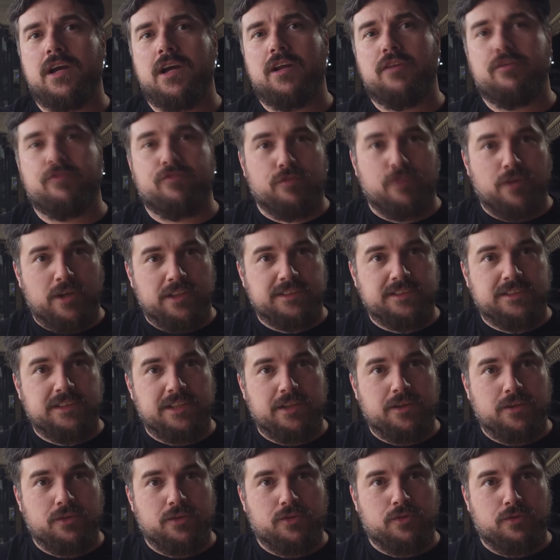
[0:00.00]
and
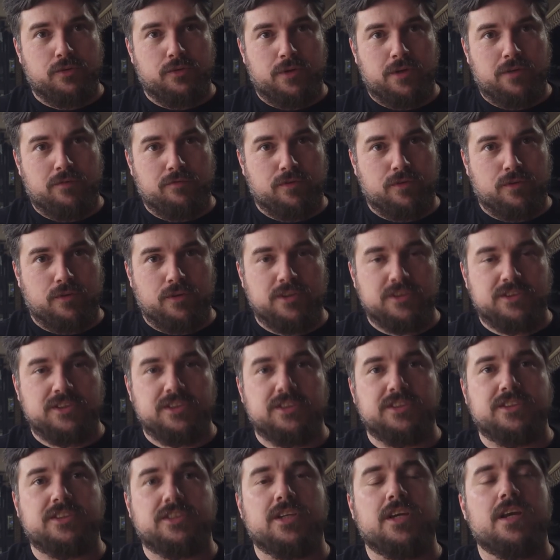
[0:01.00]
Frenzy are two
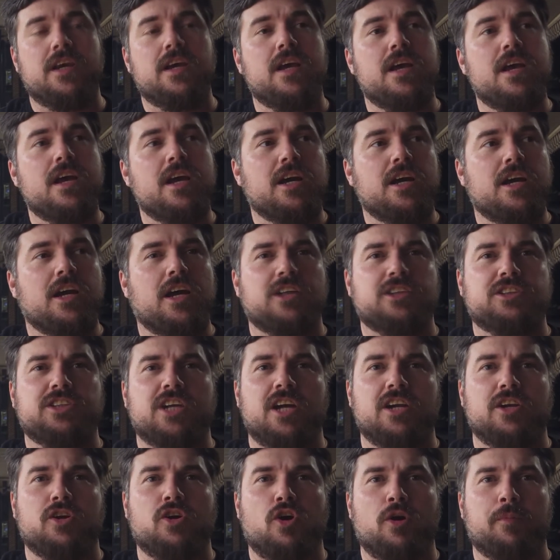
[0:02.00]
influences. A
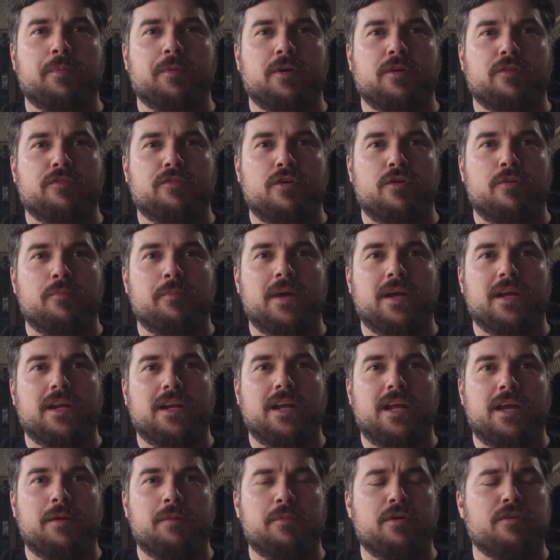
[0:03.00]
John Carpenter film by the
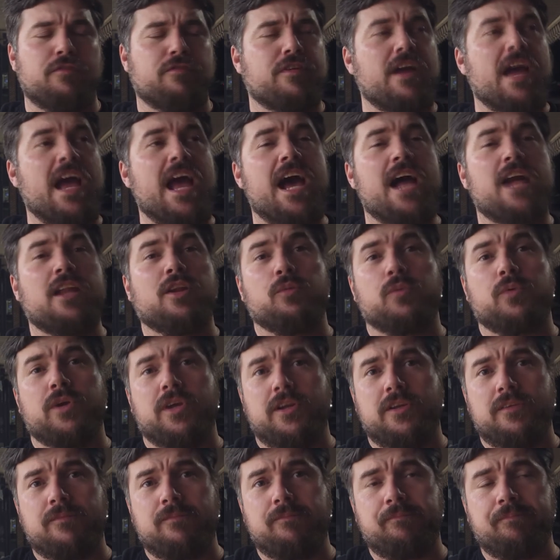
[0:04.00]
name of
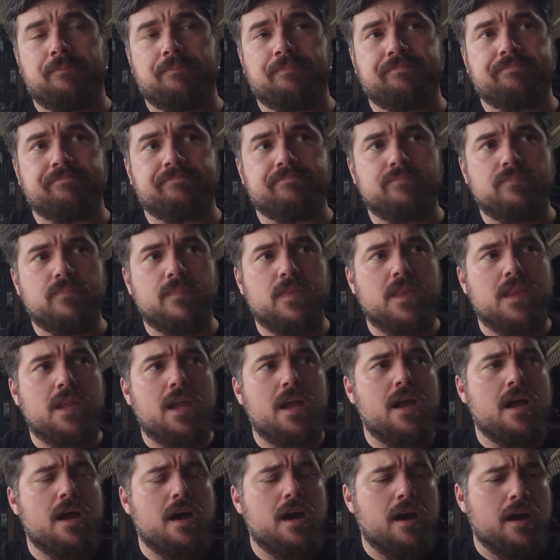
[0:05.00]
Halloween.
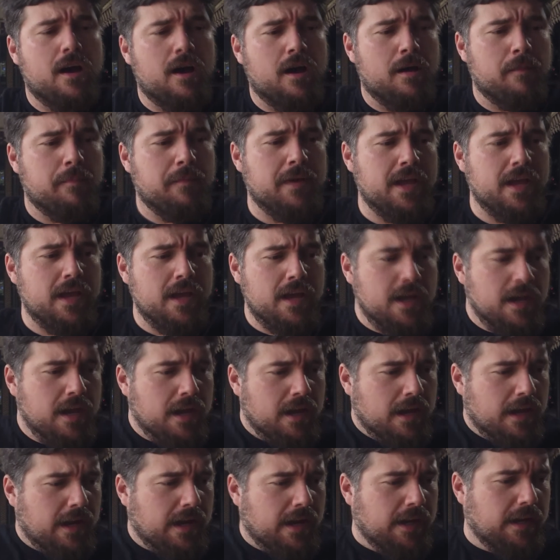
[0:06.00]

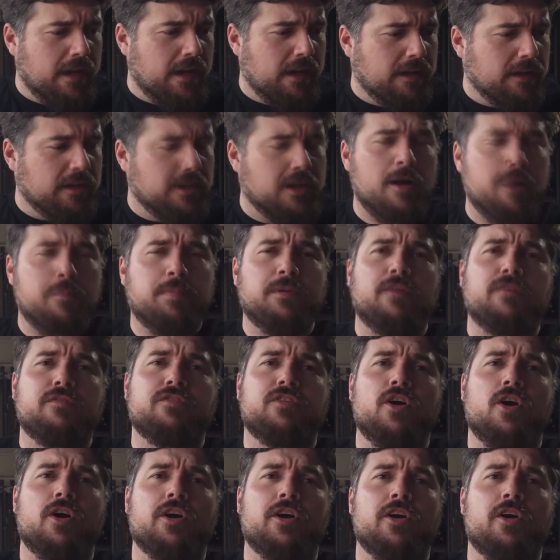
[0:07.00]
And a couple of
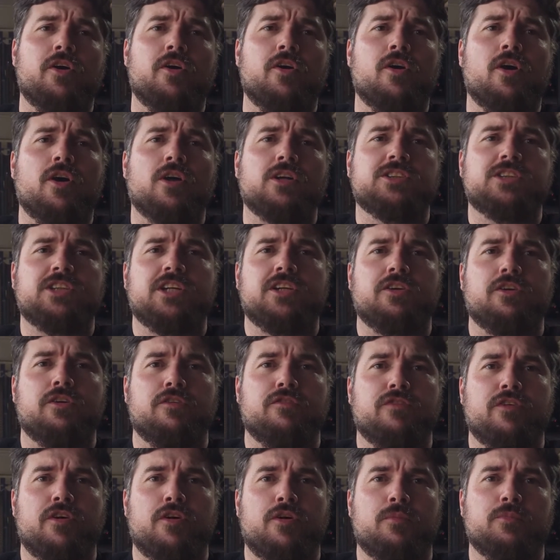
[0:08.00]
Dario Argento
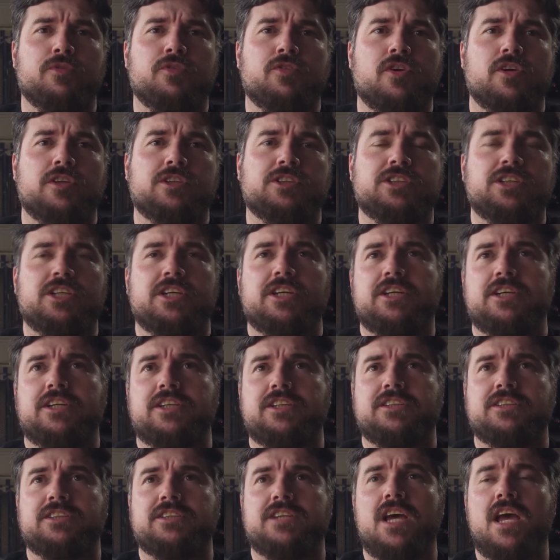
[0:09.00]
films such
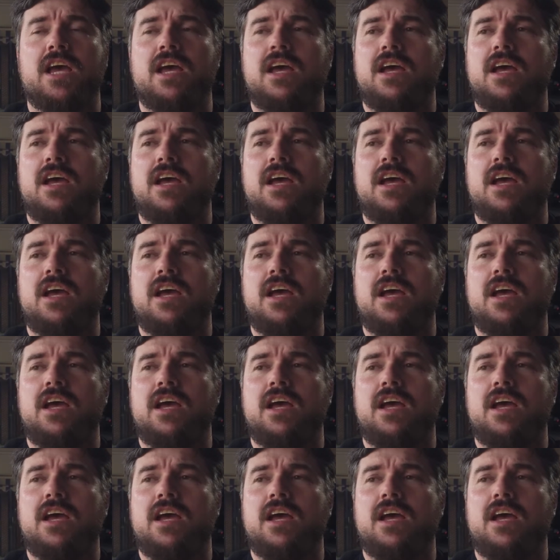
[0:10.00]
as